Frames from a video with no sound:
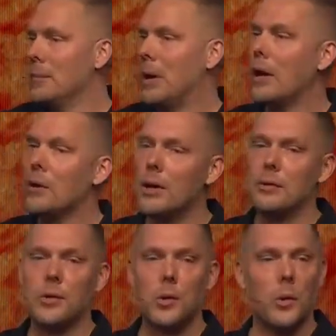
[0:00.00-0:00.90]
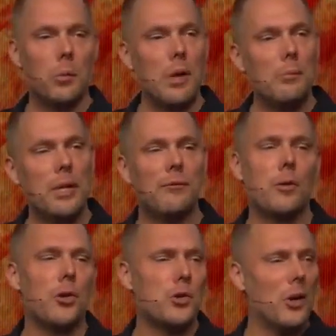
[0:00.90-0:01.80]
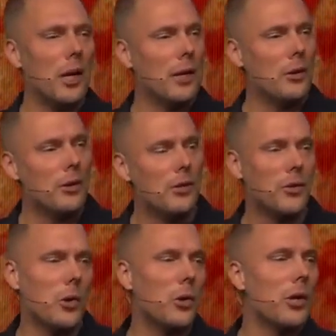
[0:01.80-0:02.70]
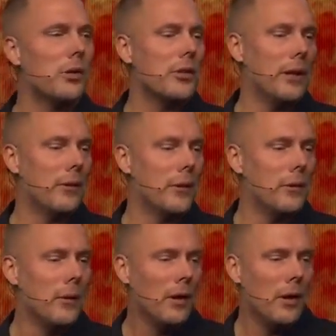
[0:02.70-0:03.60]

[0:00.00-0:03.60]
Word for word: parents who may be frustrated or discouraged that their